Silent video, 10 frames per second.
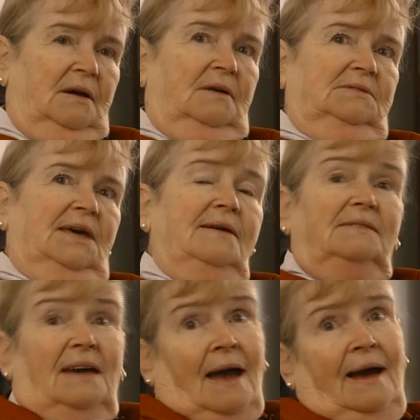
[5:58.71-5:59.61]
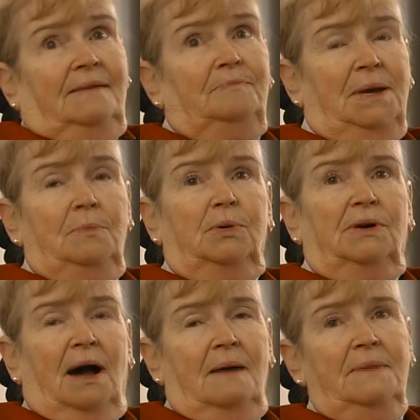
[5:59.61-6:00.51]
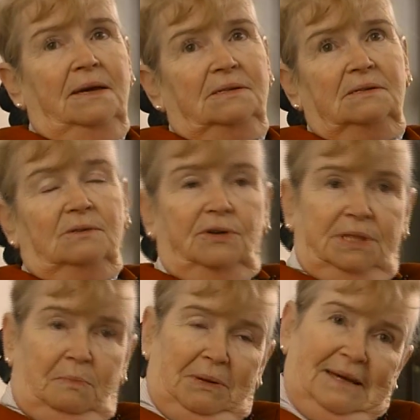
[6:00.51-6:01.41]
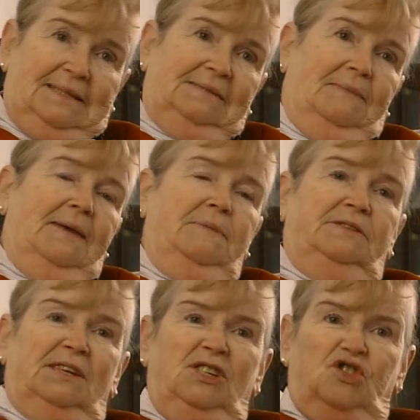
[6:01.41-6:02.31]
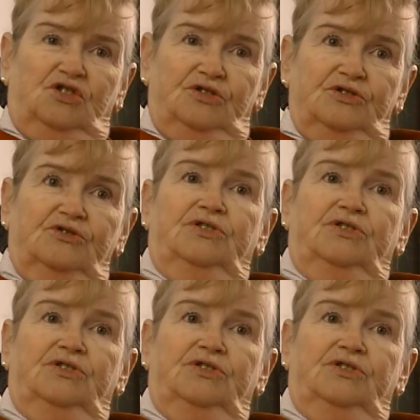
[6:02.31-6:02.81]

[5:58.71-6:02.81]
Say they had people come in to look at the place, maybe teachers or